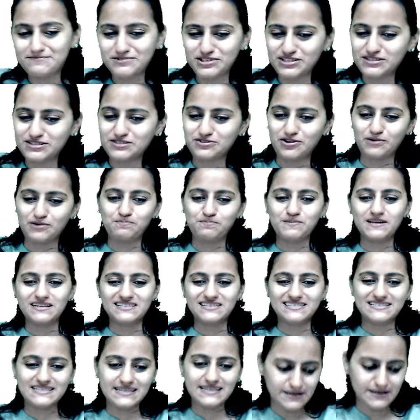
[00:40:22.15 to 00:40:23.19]
Just drop me a
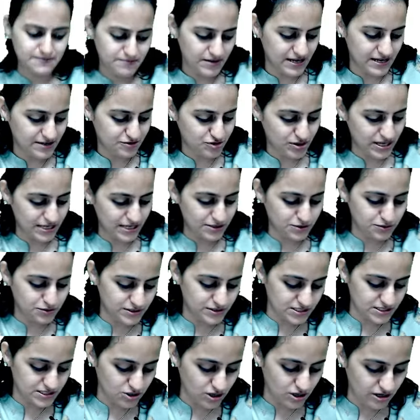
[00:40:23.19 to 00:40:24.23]
DM. I'll try to
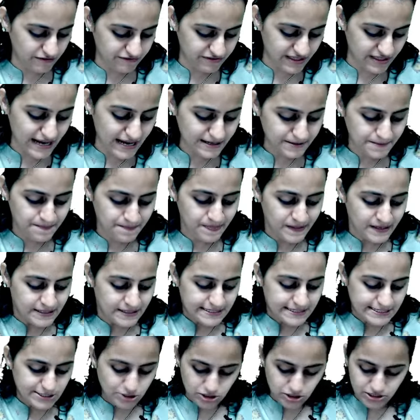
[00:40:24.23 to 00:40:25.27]
resolve that.
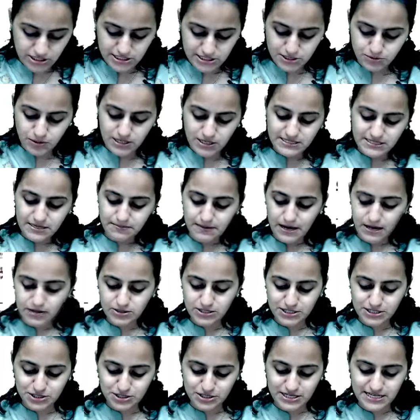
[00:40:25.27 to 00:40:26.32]
So this was about
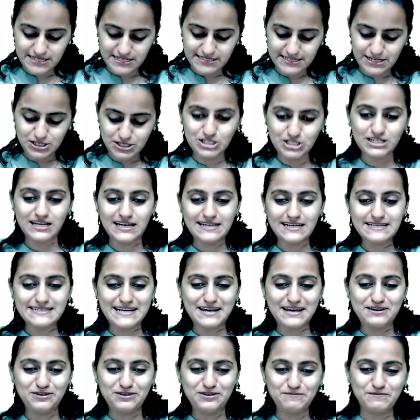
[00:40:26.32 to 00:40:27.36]
the today's session, guys. I
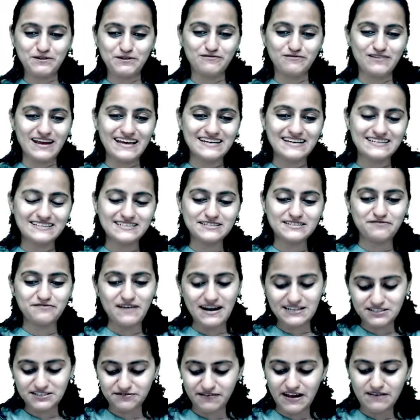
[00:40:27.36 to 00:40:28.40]
hope you've liked this
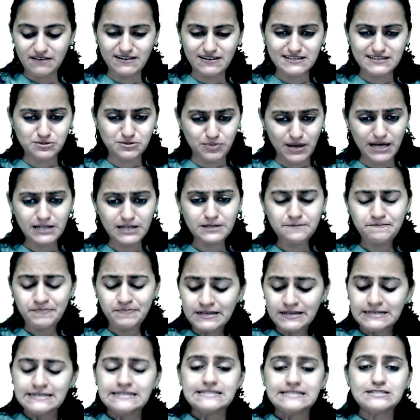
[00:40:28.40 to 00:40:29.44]
fast five as well.
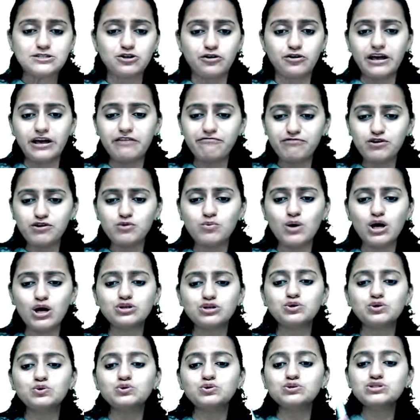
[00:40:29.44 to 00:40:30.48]
So if you
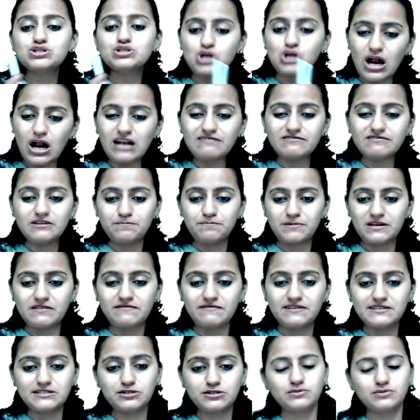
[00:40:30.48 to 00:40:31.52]
want to solve the
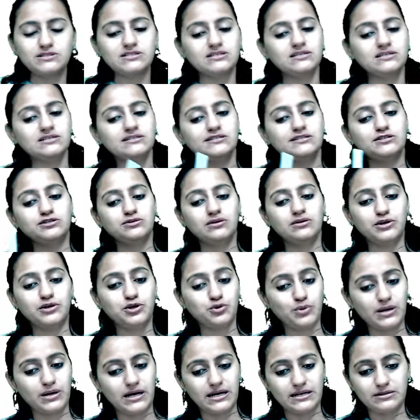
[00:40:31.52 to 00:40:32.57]
previous quizzes, you
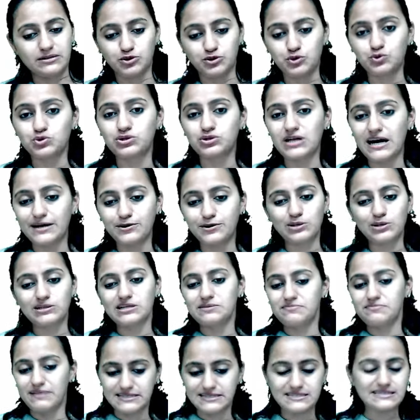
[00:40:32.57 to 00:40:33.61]
can do that on the
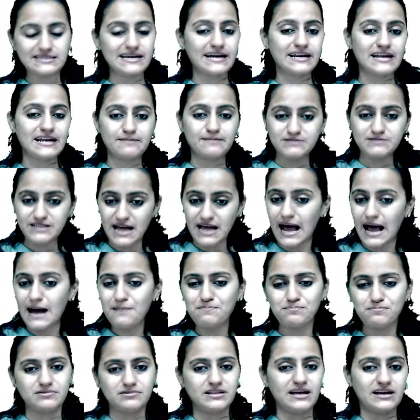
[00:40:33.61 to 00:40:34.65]
Medsynapse
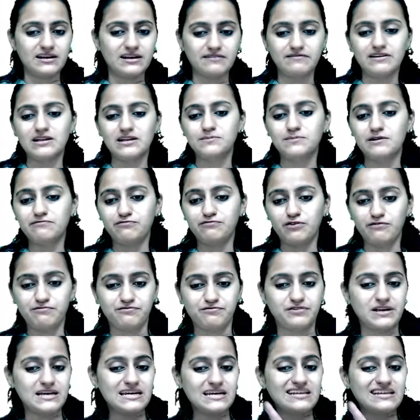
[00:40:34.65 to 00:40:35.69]
app. They're available for
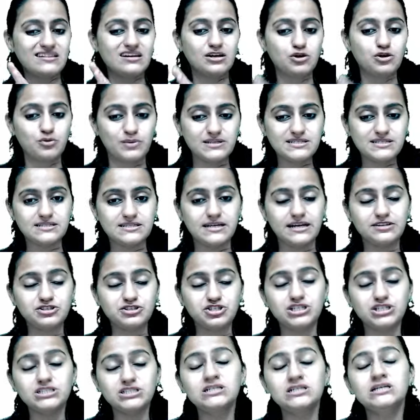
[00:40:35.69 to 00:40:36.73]
free in the quiz
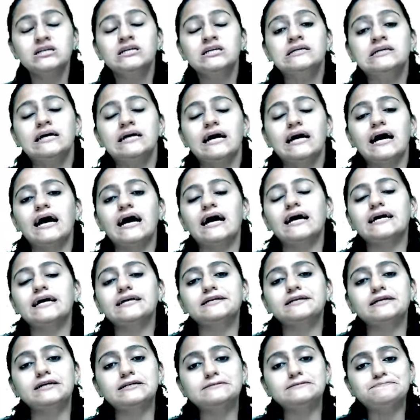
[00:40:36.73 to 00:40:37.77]
section.
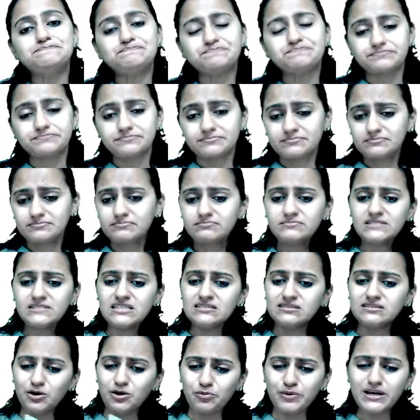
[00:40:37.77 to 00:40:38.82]
And
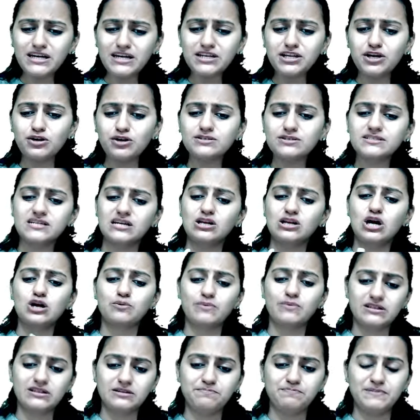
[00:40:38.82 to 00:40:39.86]
the videos along
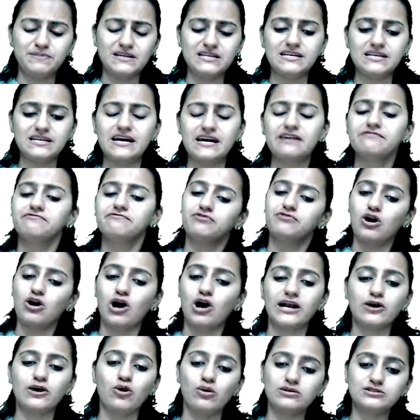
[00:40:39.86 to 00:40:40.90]
with the PDF
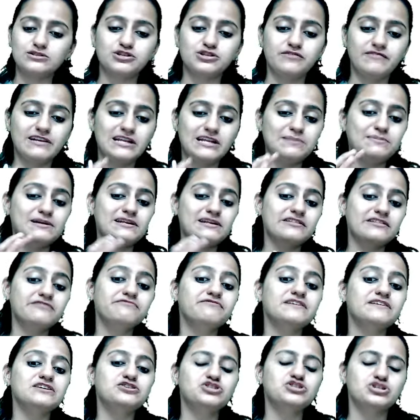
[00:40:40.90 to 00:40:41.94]
are also available in the
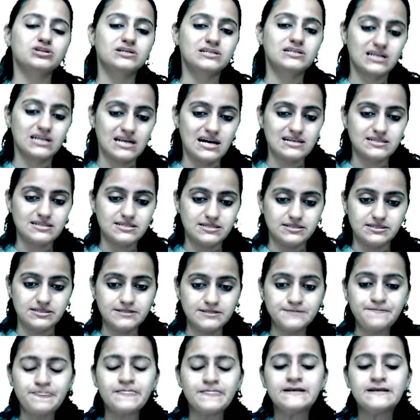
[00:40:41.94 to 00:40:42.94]
featured classes.